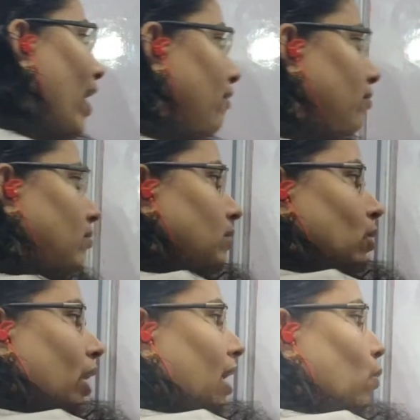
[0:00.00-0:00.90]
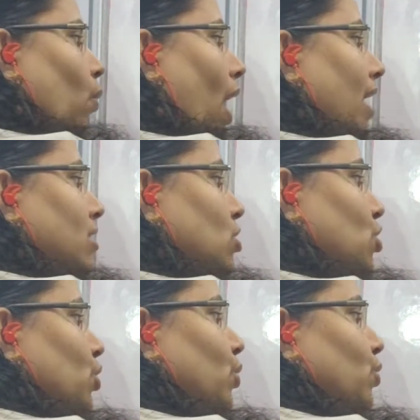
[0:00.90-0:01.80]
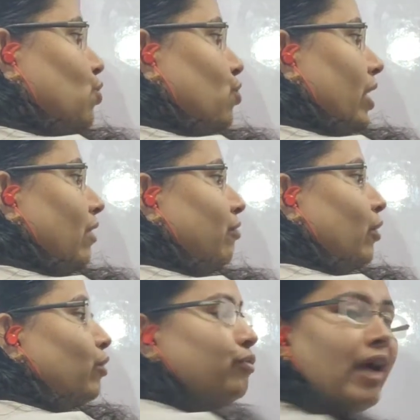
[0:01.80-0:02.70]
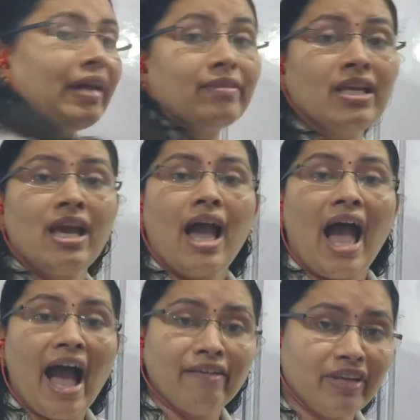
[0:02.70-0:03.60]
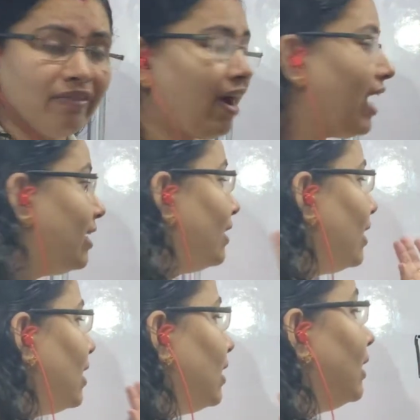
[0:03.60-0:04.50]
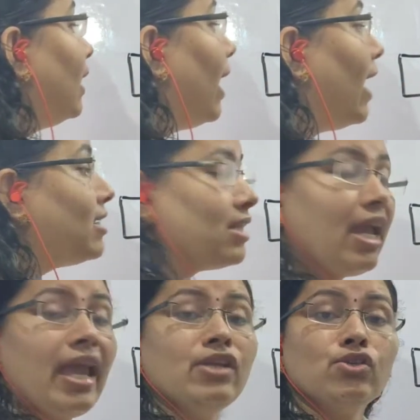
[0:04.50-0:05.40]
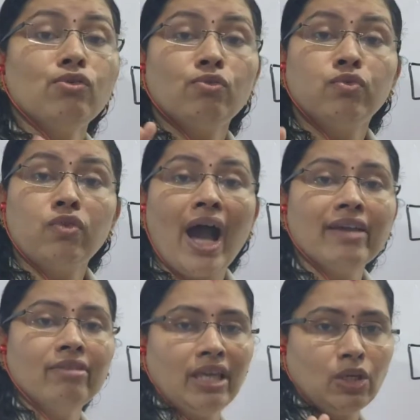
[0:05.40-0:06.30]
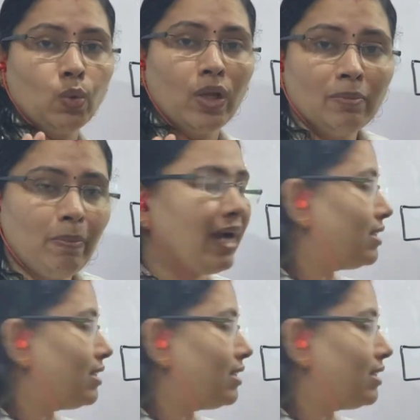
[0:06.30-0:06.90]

5. Okay, 1, 2, 3, 4, 5. I have divided it into 5 equal